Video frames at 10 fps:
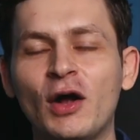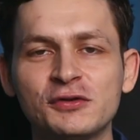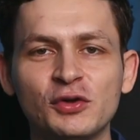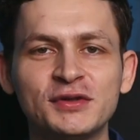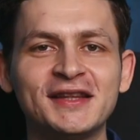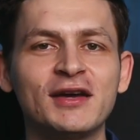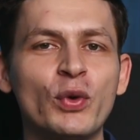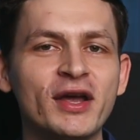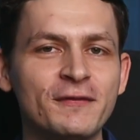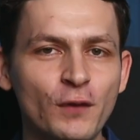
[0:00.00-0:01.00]
also did a
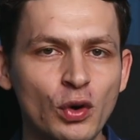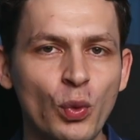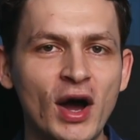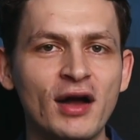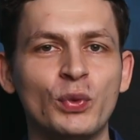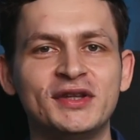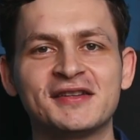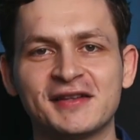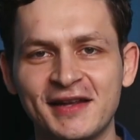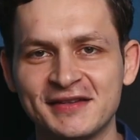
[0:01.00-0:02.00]
quick photo walk with
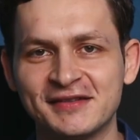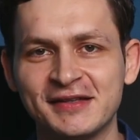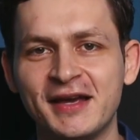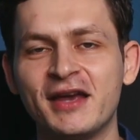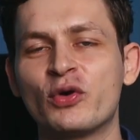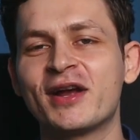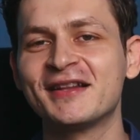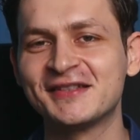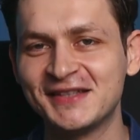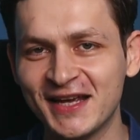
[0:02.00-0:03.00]
this lens. You're
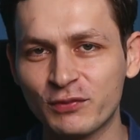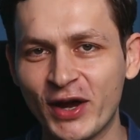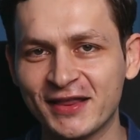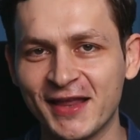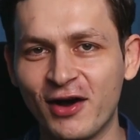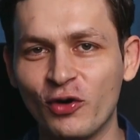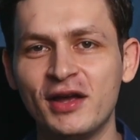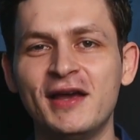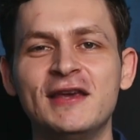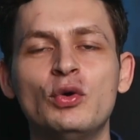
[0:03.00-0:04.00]
gonna see it right now.
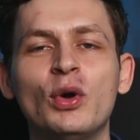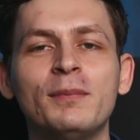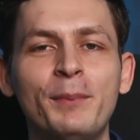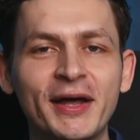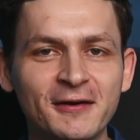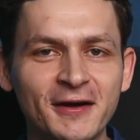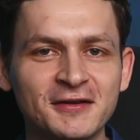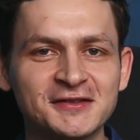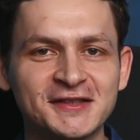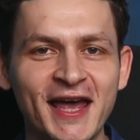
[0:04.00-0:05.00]
You will better
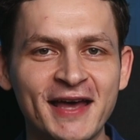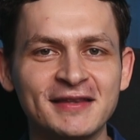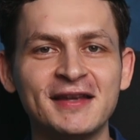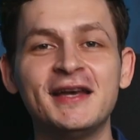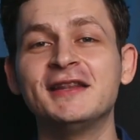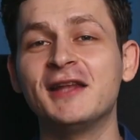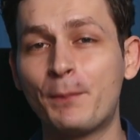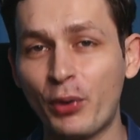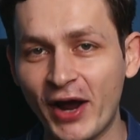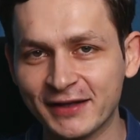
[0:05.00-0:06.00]
understand the
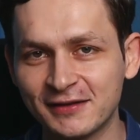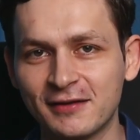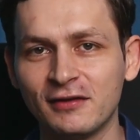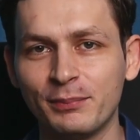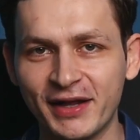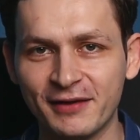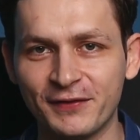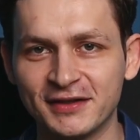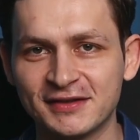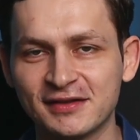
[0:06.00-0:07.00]
practical
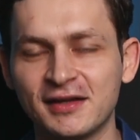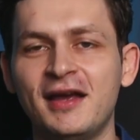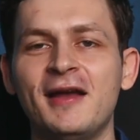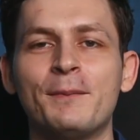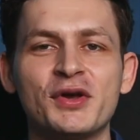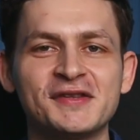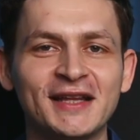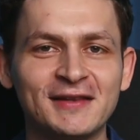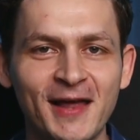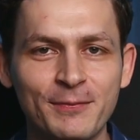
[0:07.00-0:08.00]
benefits. Press
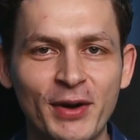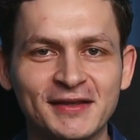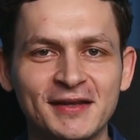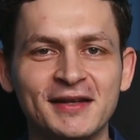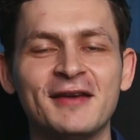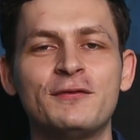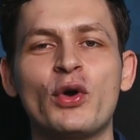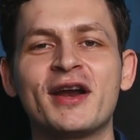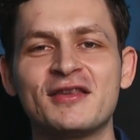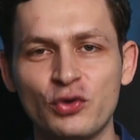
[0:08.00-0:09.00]
that like button if you
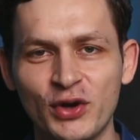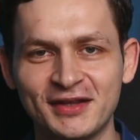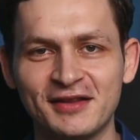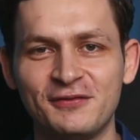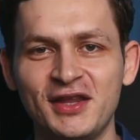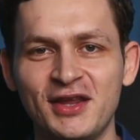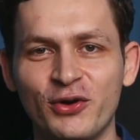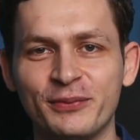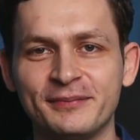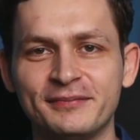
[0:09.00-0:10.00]
are enjoying this video.